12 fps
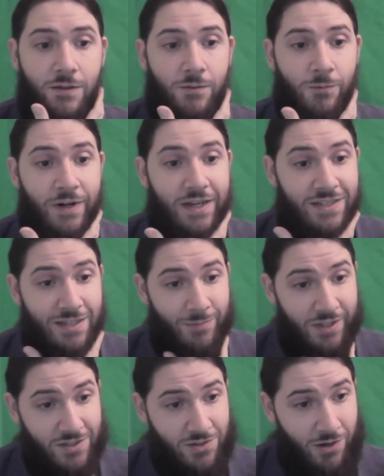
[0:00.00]

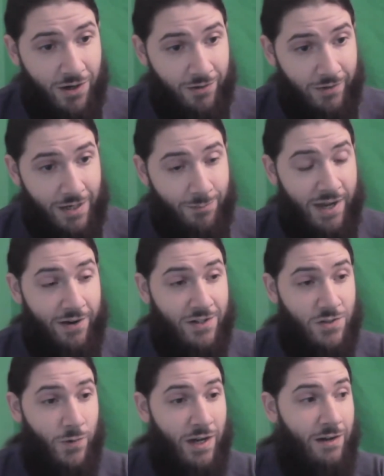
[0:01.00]
reasonably strongly about
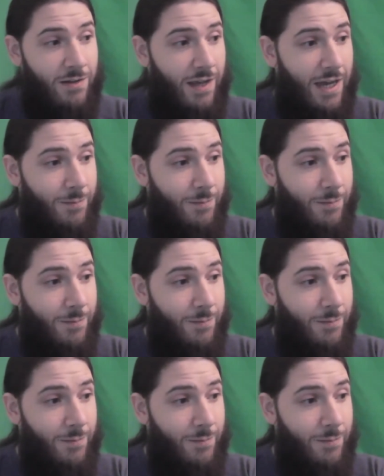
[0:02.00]
as well.